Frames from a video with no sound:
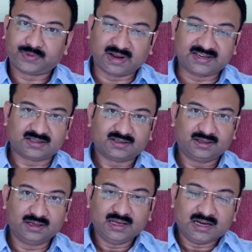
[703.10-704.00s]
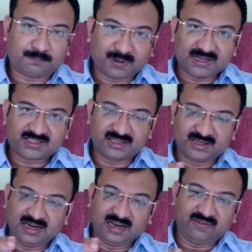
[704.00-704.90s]
right? A
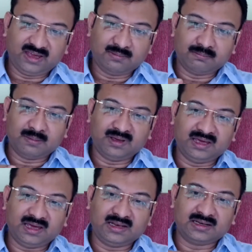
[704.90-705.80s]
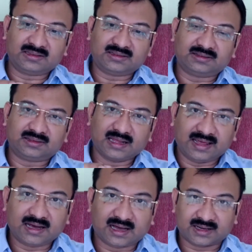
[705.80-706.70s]
person living maybe in
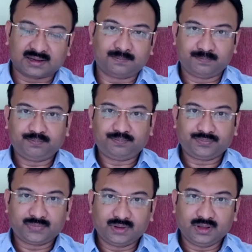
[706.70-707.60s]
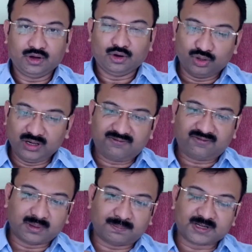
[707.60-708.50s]
Telangana, only
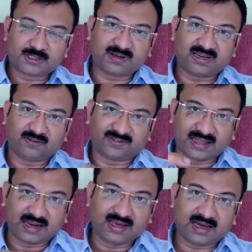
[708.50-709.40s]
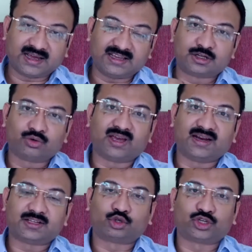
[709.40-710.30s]
from the perspective of Telangana is looking
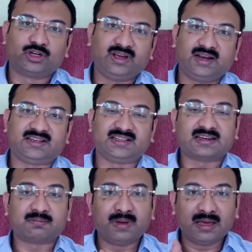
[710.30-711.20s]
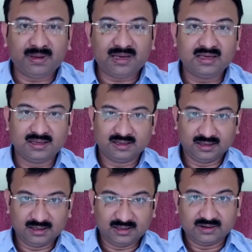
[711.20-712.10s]
at the social reality. That maybe
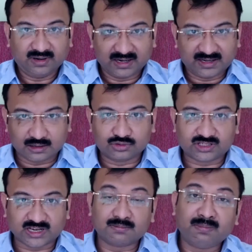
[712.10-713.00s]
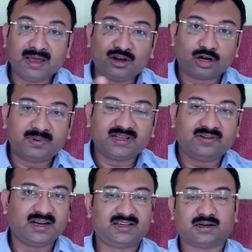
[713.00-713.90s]
the reality outside may not be the
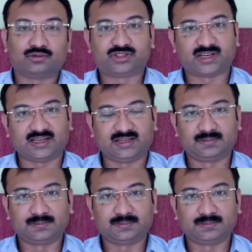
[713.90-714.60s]
reality outside,